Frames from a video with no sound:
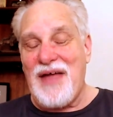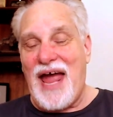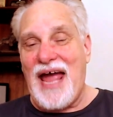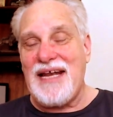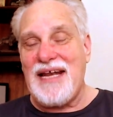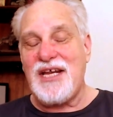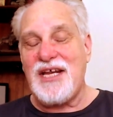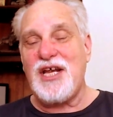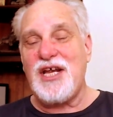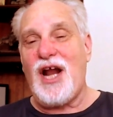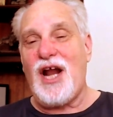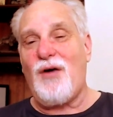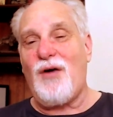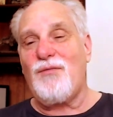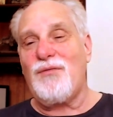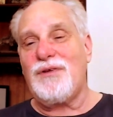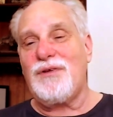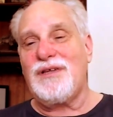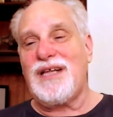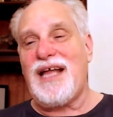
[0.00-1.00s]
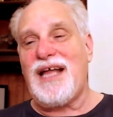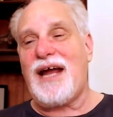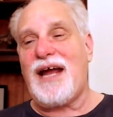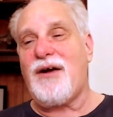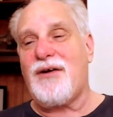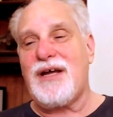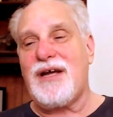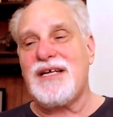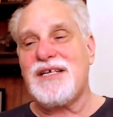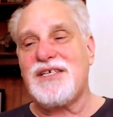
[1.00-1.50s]
And,
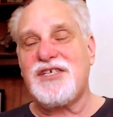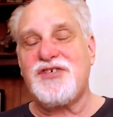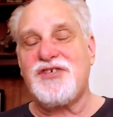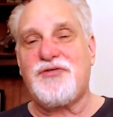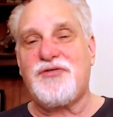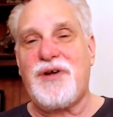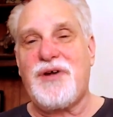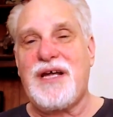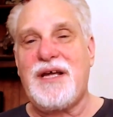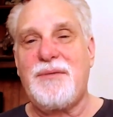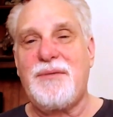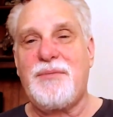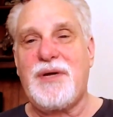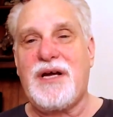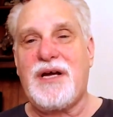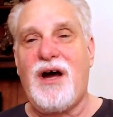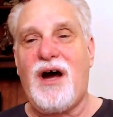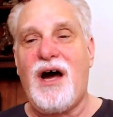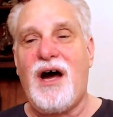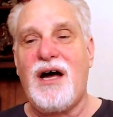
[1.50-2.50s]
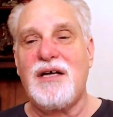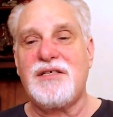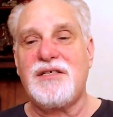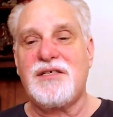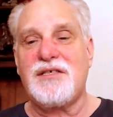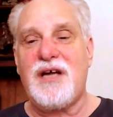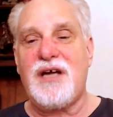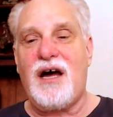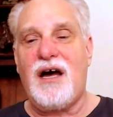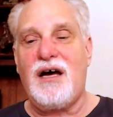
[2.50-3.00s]
Larry is intriguing
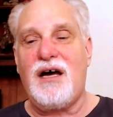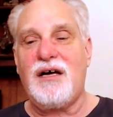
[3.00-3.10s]
because